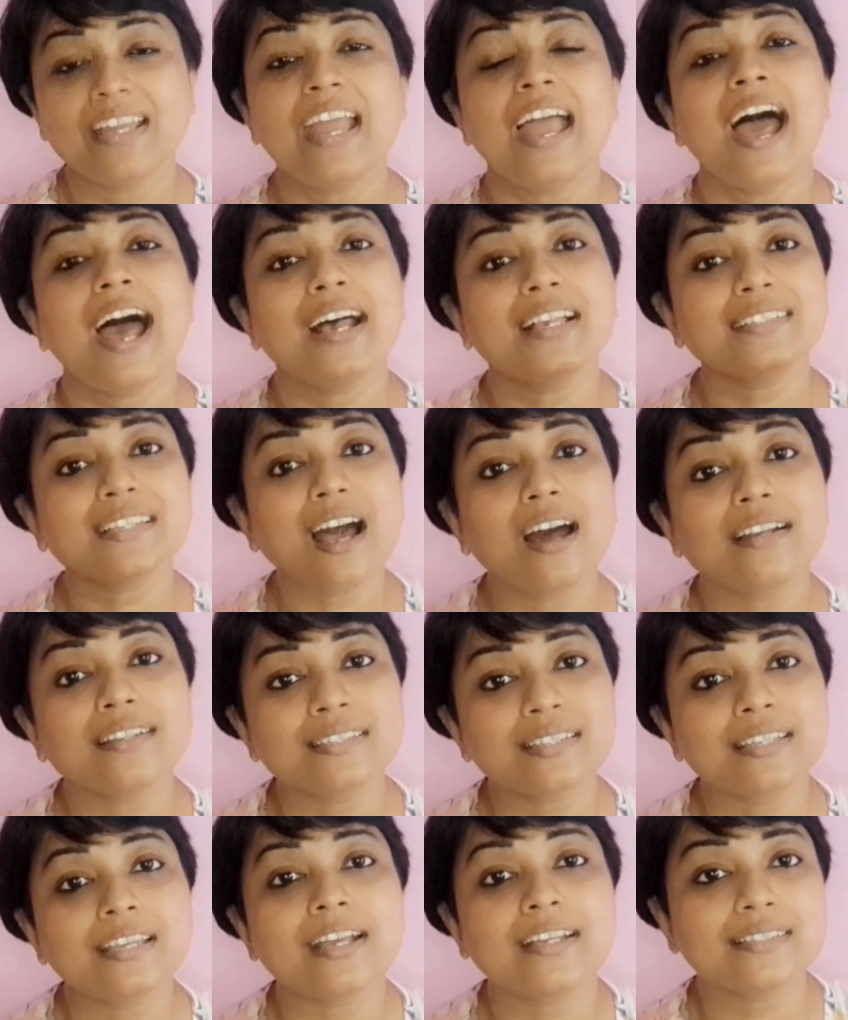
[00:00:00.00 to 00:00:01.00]
Has
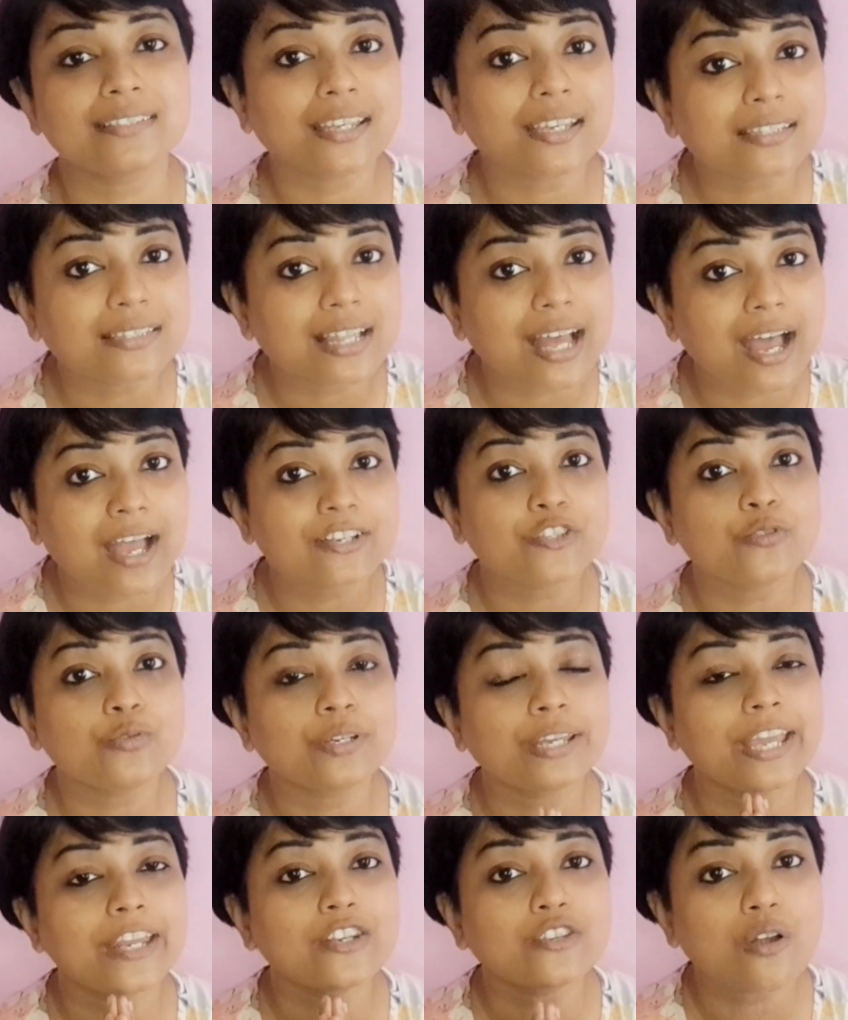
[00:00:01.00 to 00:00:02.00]
RCI said that you
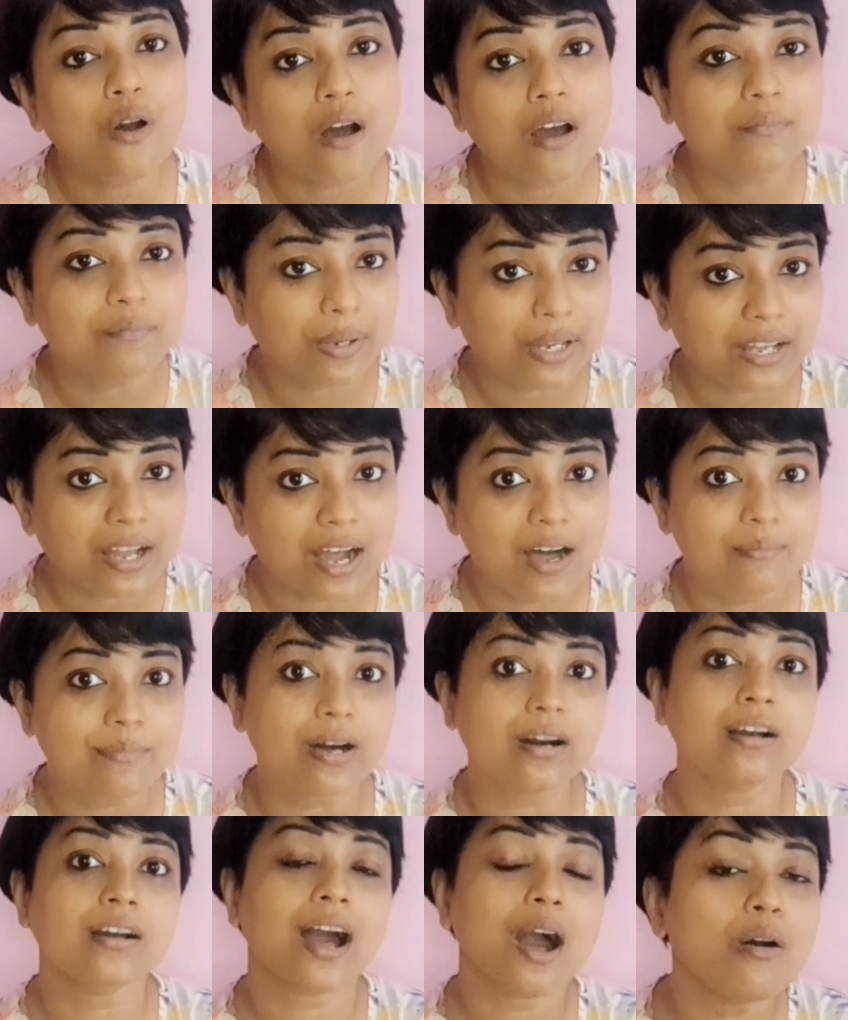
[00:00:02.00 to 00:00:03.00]
cannot become
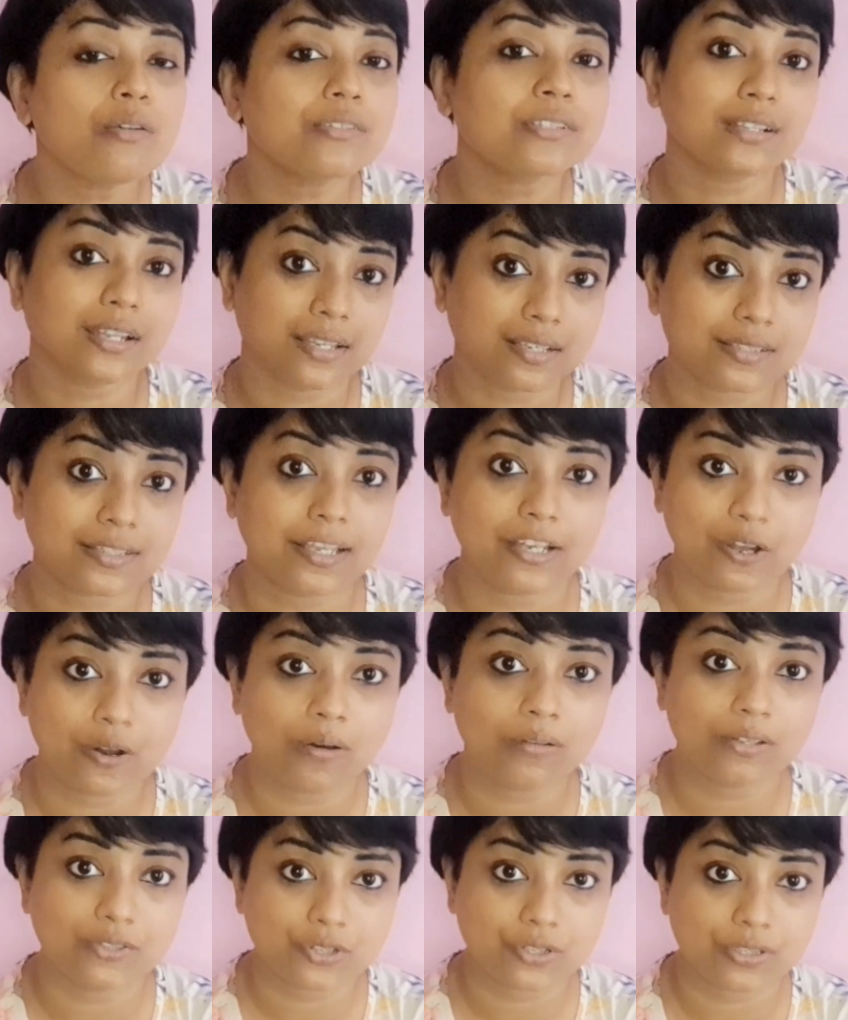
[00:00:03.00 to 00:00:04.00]
a counseling
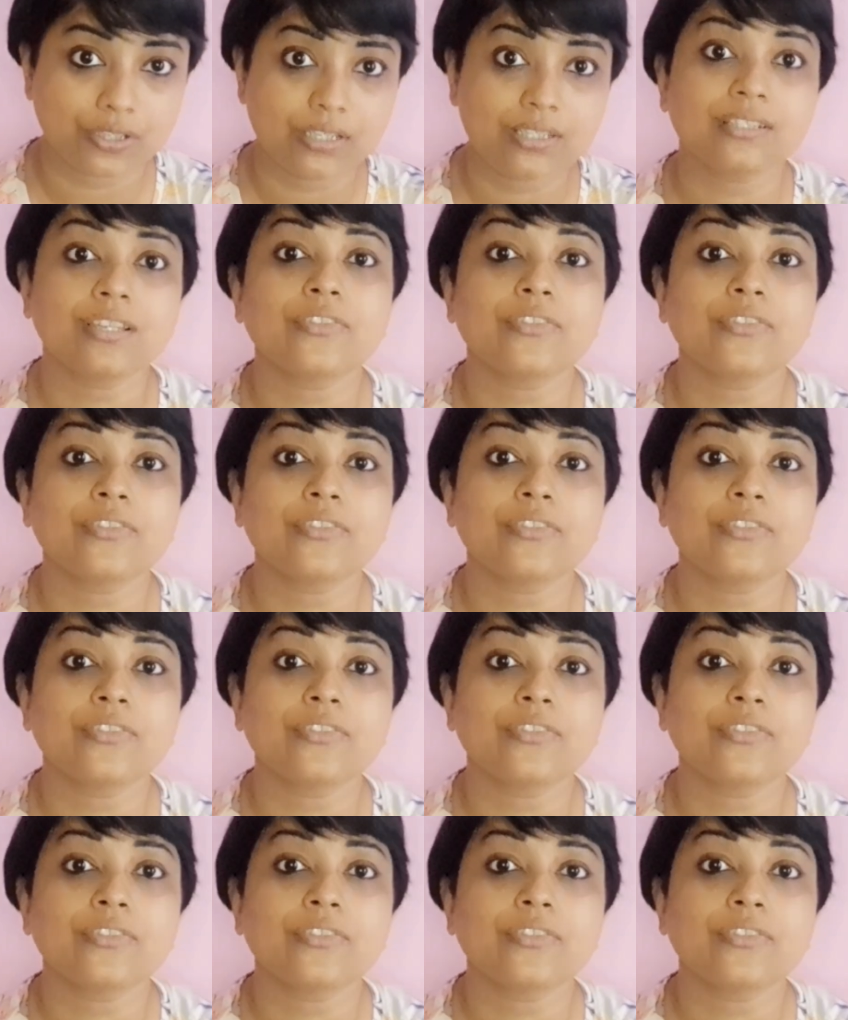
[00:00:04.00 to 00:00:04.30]
psychologist,